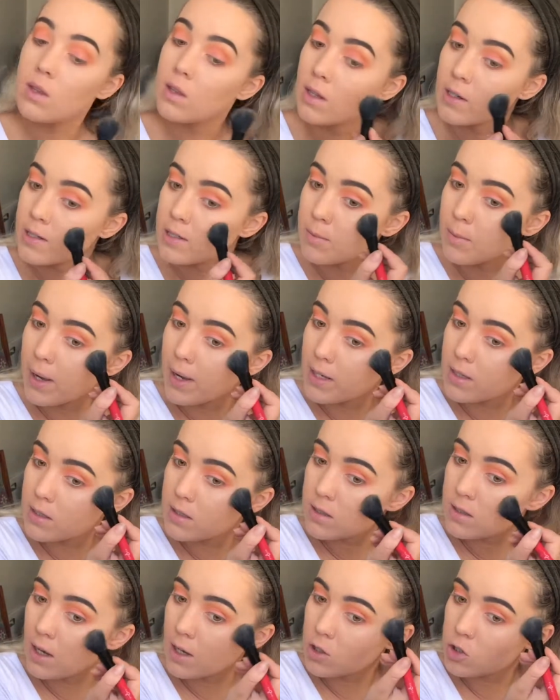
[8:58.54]
This makes
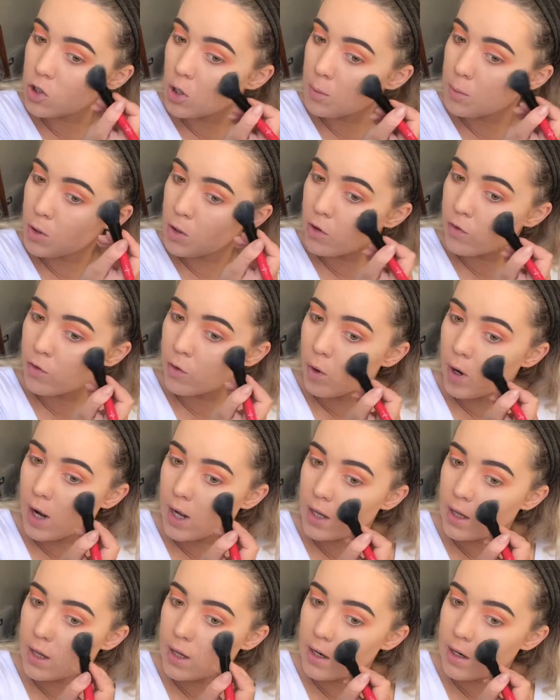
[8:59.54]
such a beautiful
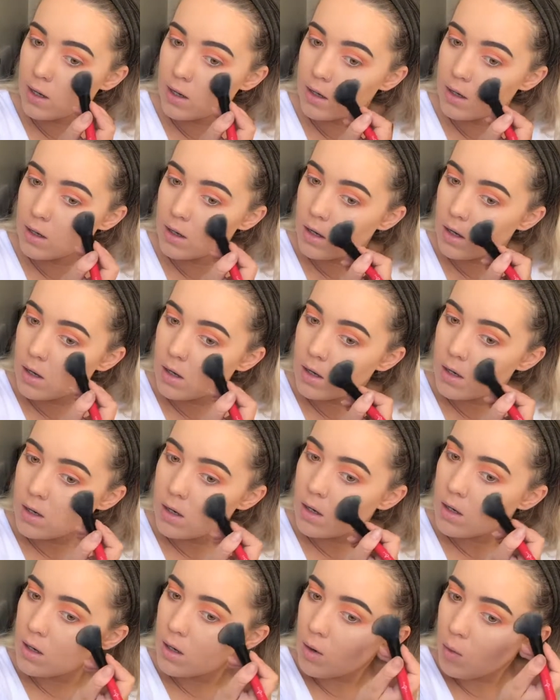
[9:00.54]
highlighter.
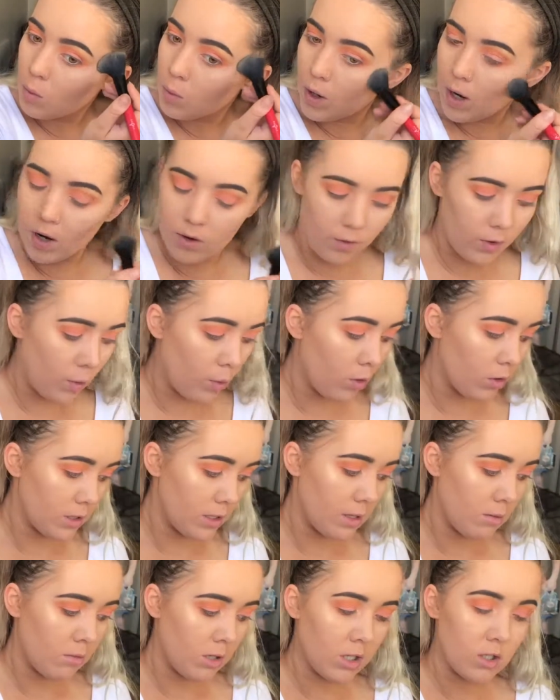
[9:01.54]
Wow, if you want
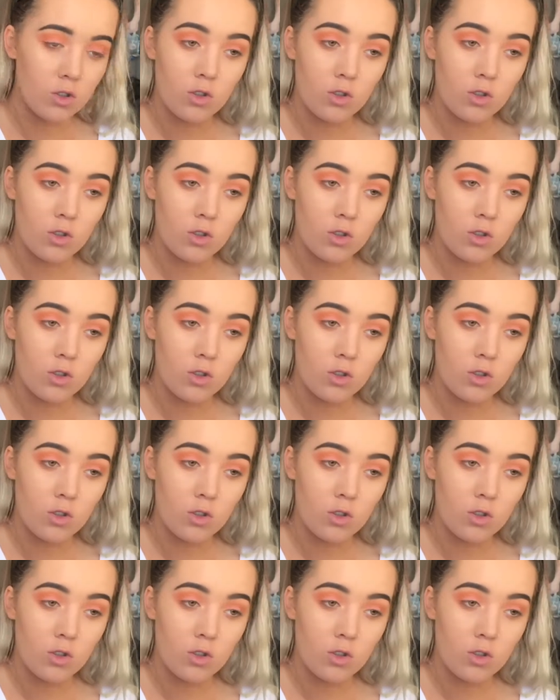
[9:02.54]
something